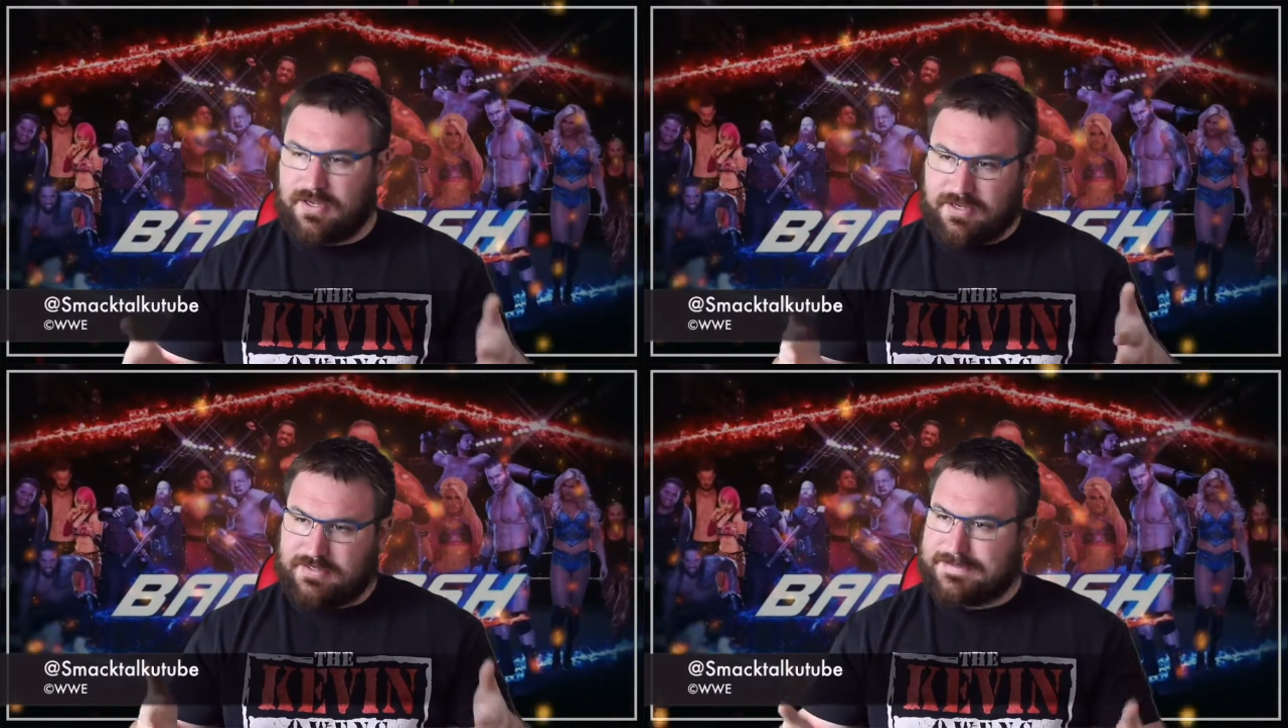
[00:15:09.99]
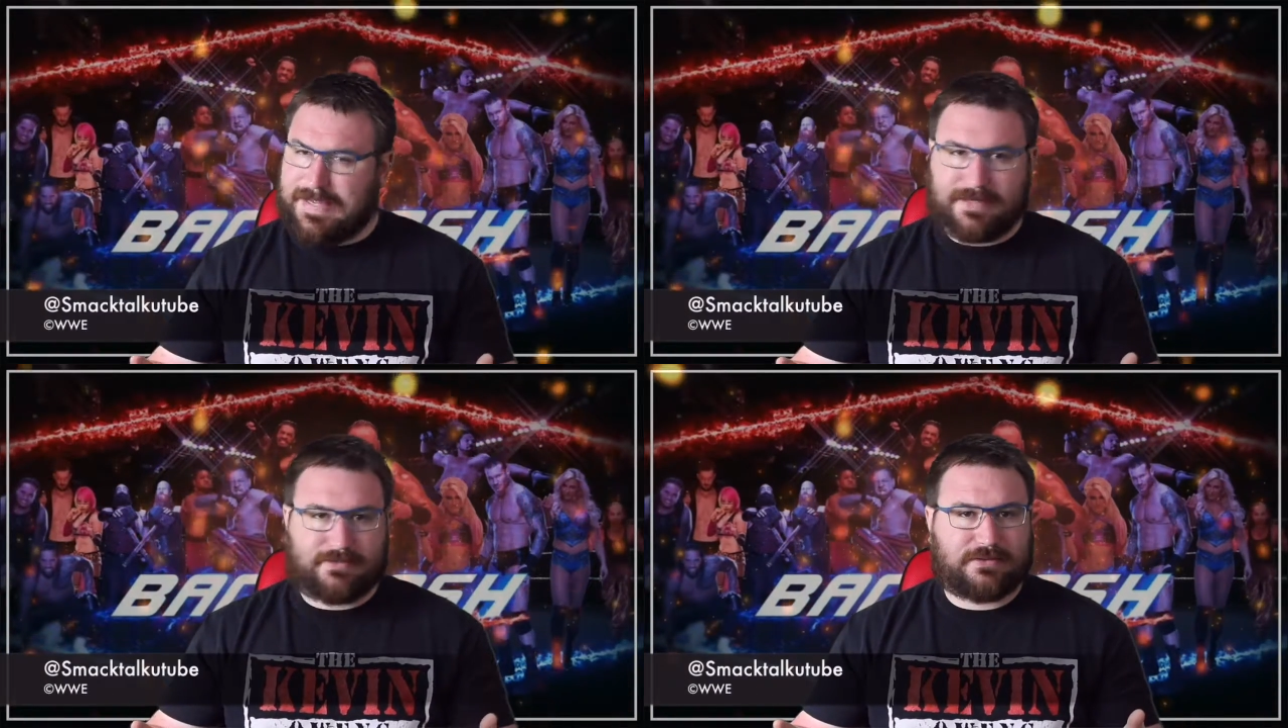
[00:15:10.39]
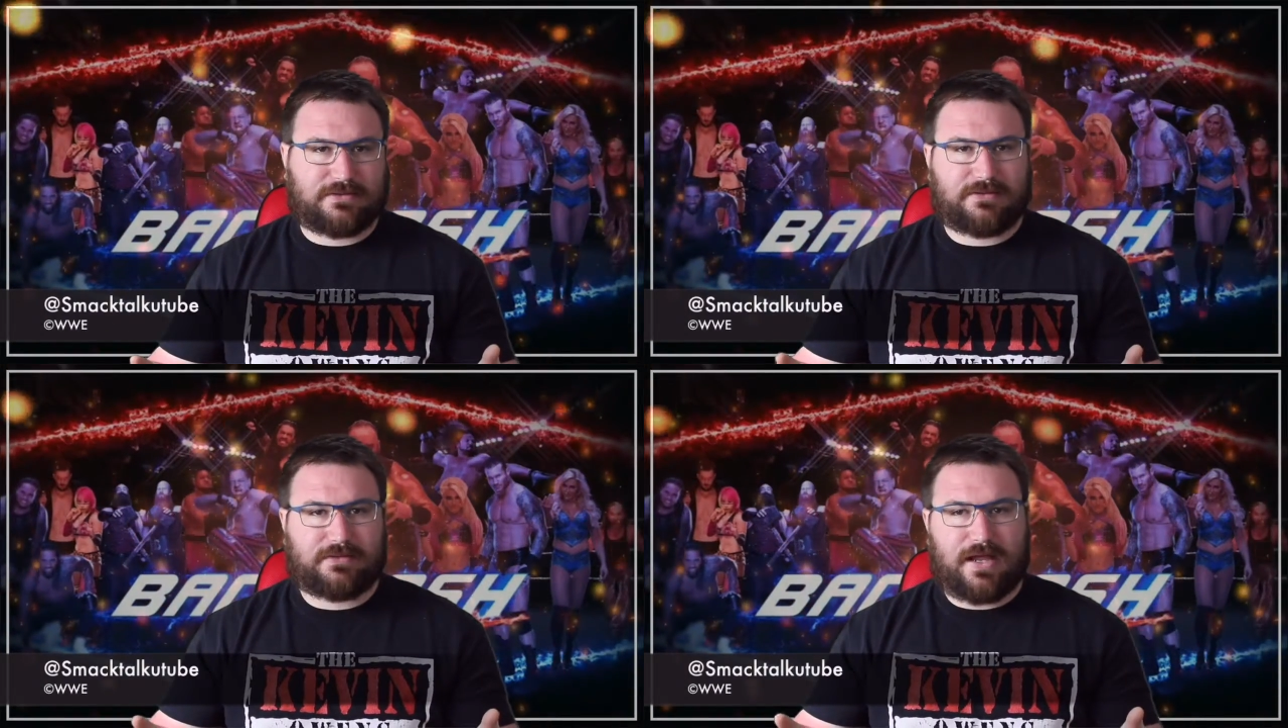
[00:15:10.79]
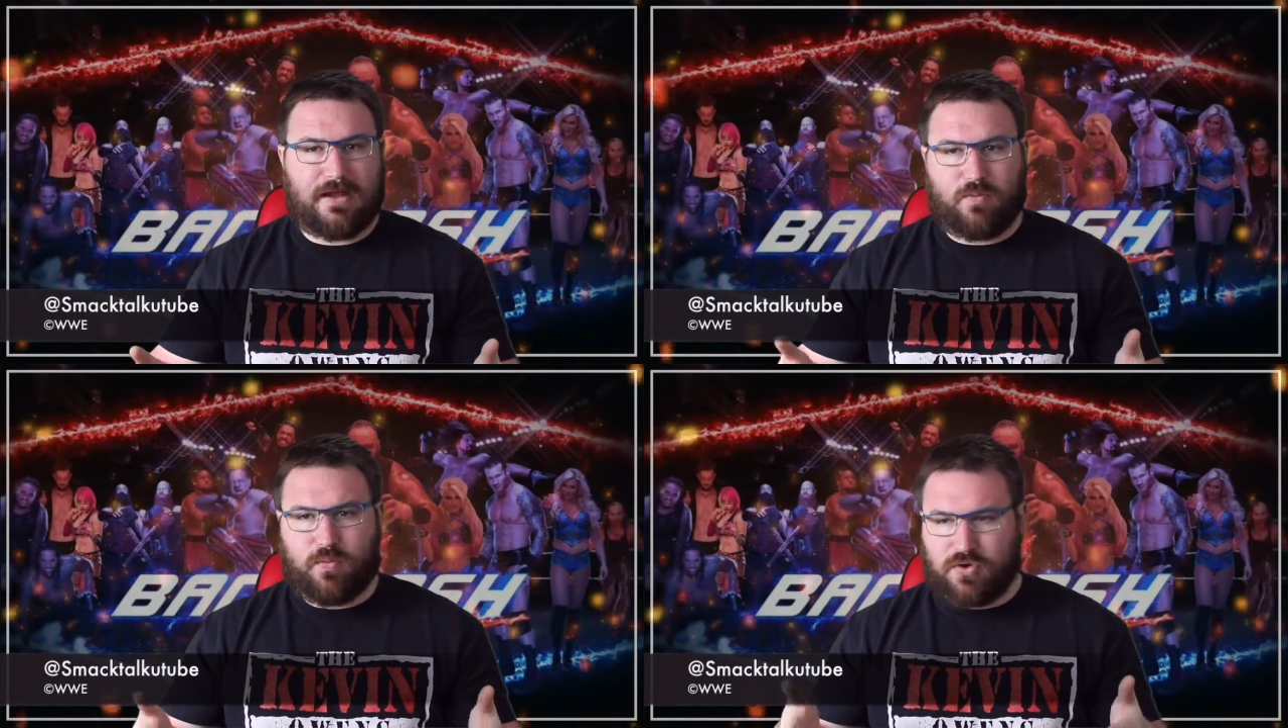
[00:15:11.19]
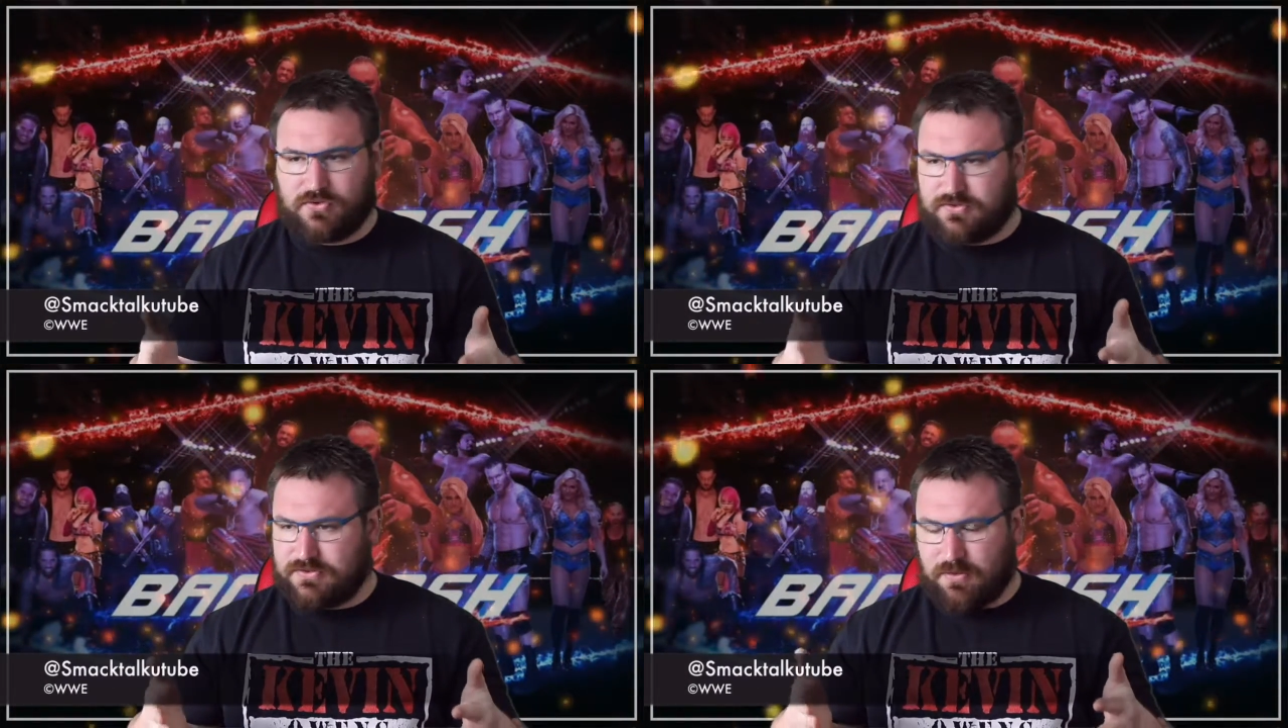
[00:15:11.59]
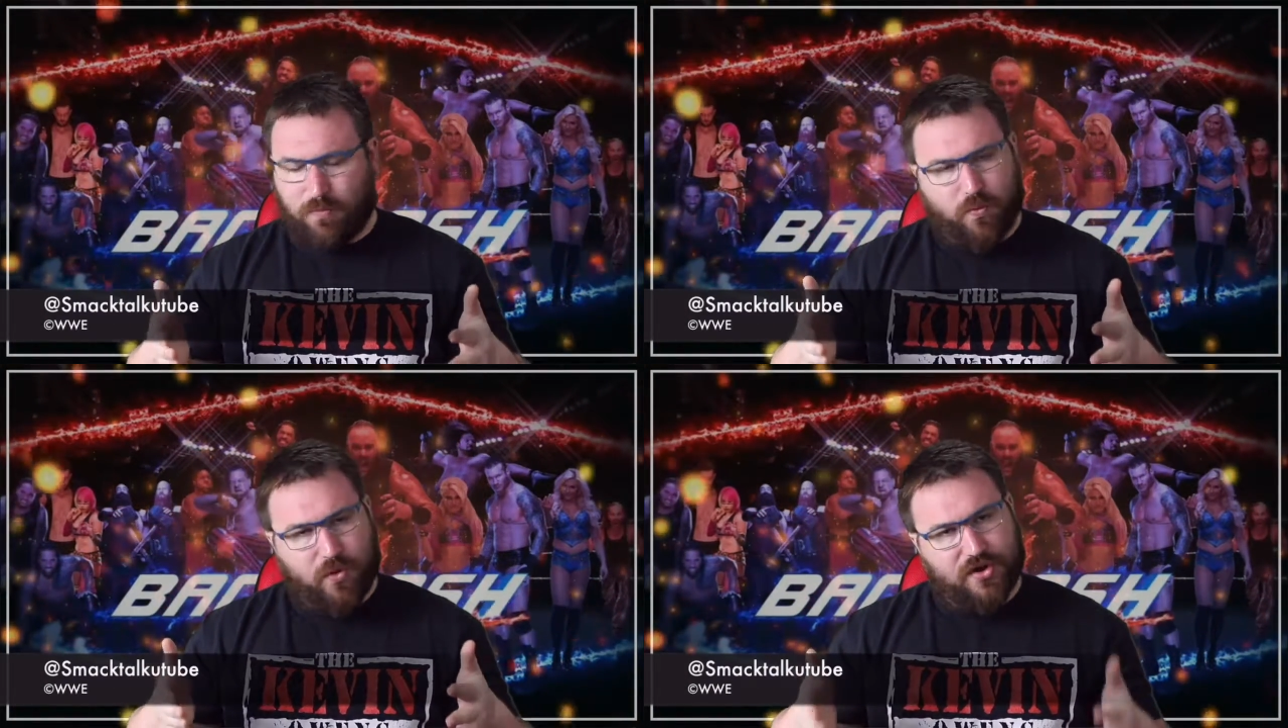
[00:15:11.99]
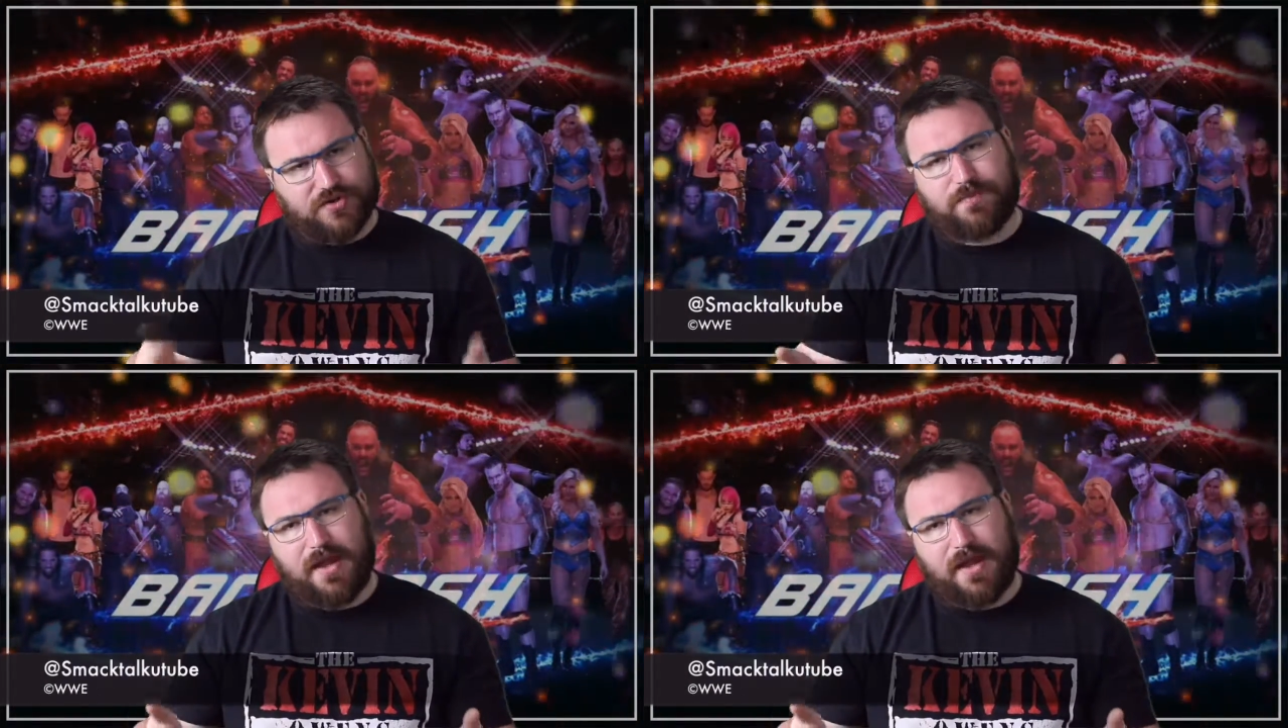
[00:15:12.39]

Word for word: Like I said, it was the worst